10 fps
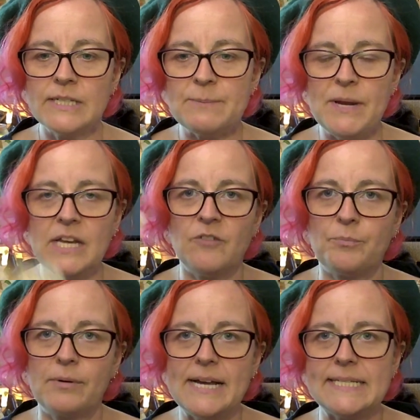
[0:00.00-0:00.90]
Speaking
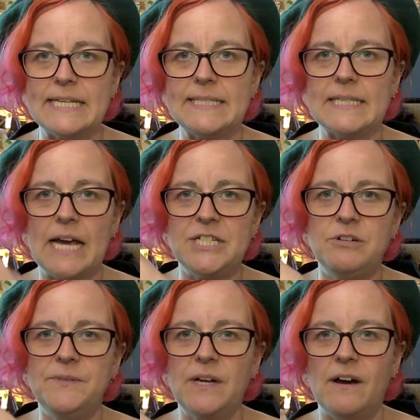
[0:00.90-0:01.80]
of presents, I
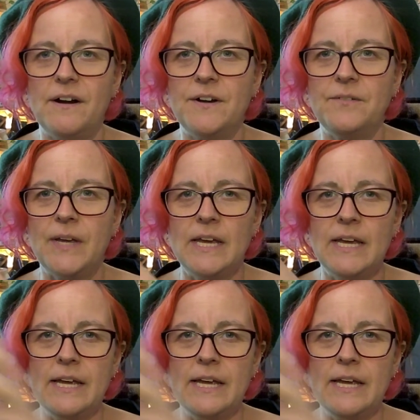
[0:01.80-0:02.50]
do have the card of